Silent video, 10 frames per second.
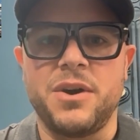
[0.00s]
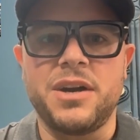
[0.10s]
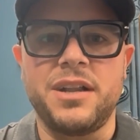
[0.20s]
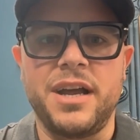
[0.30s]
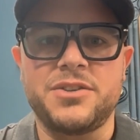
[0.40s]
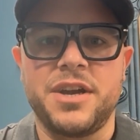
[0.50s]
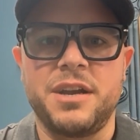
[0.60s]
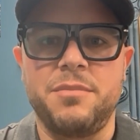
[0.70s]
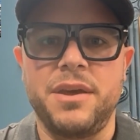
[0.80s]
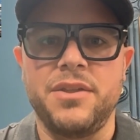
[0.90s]
So our clients are
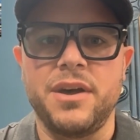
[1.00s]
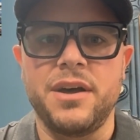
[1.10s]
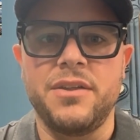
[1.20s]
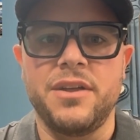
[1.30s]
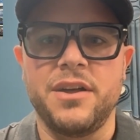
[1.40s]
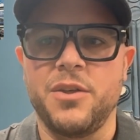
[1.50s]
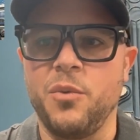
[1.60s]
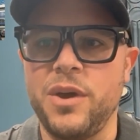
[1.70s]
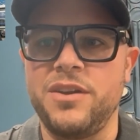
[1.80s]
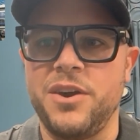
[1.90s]
going to be
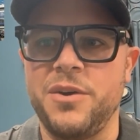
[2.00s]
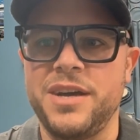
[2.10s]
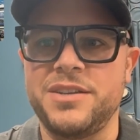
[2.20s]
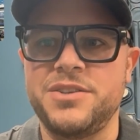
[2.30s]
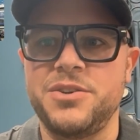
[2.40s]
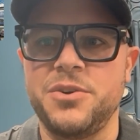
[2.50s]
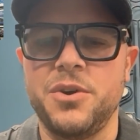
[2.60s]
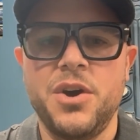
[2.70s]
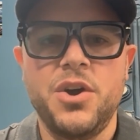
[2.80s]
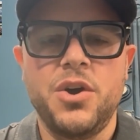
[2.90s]
the window into